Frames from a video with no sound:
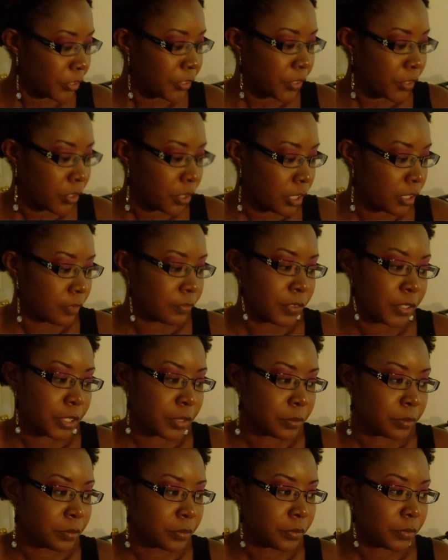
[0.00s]
with all of
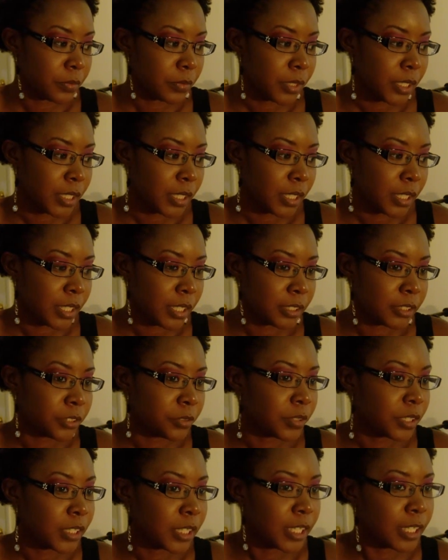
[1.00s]
them. I
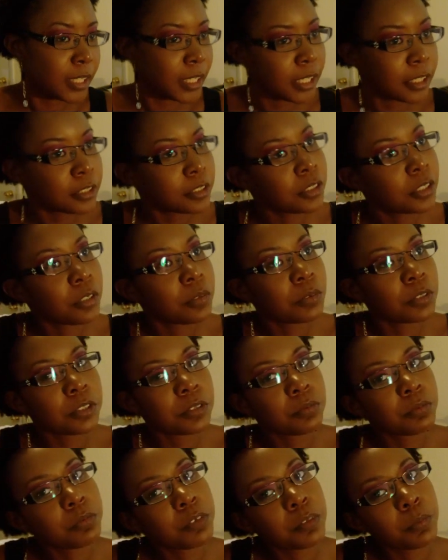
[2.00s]
do it kind of like,
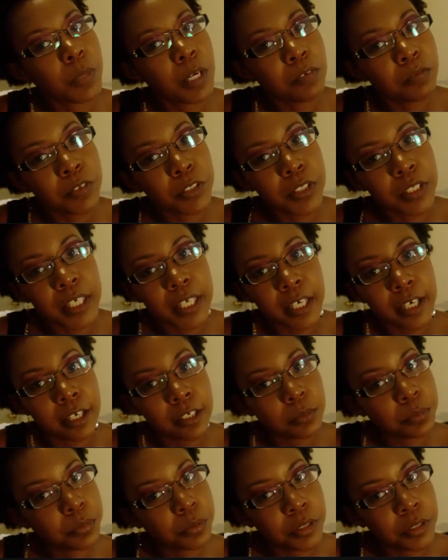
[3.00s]
when with my real hair.